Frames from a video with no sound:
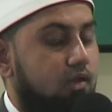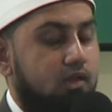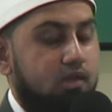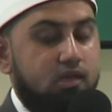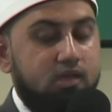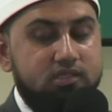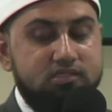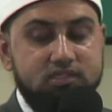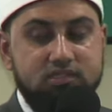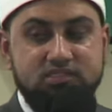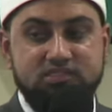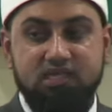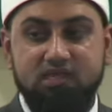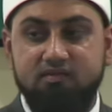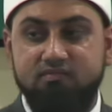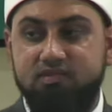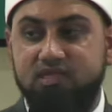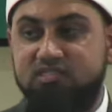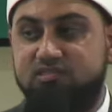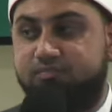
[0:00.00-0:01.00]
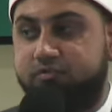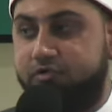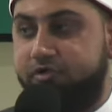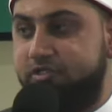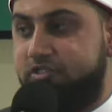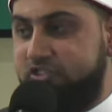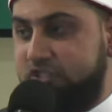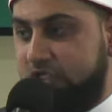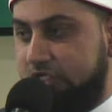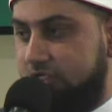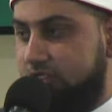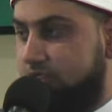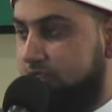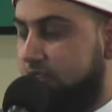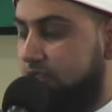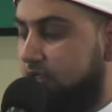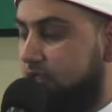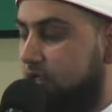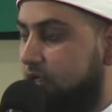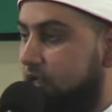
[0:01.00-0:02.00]
he's in a state of desperation.
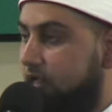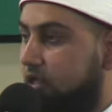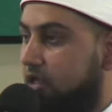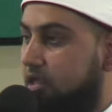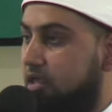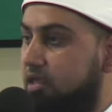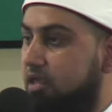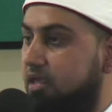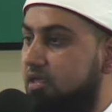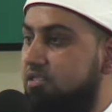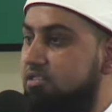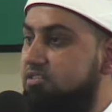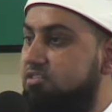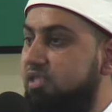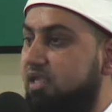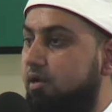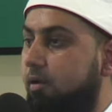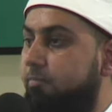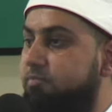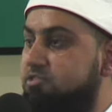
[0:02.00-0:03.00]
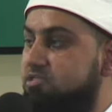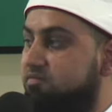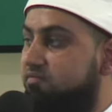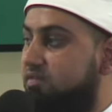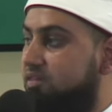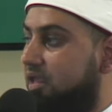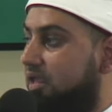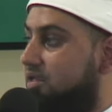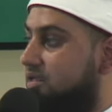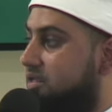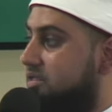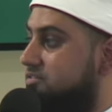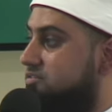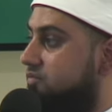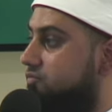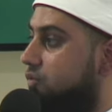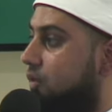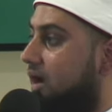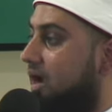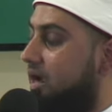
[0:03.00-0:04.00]
He is observing the etiquettes
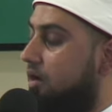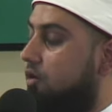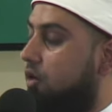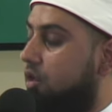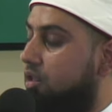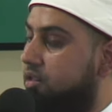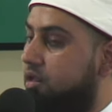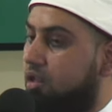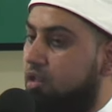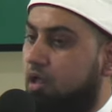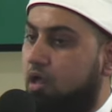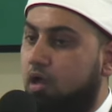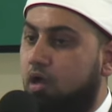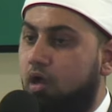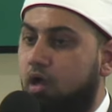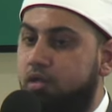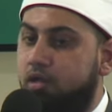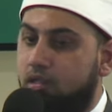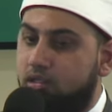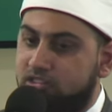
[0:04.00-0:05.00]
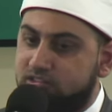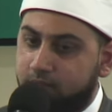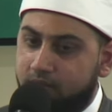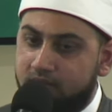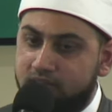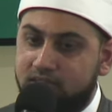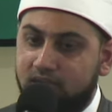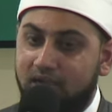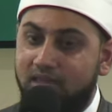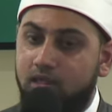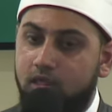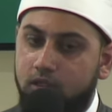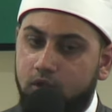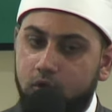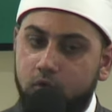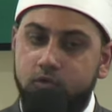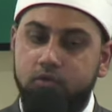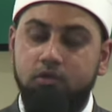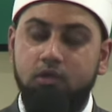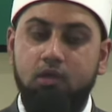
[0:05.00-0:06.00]
of dua, calling on Allah subhanahu wa ta'ala
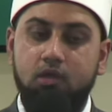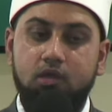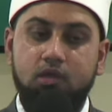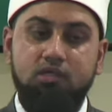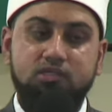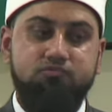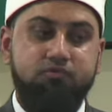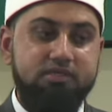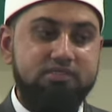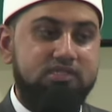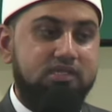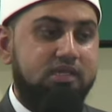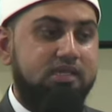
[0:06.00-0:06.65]
alone. He's raising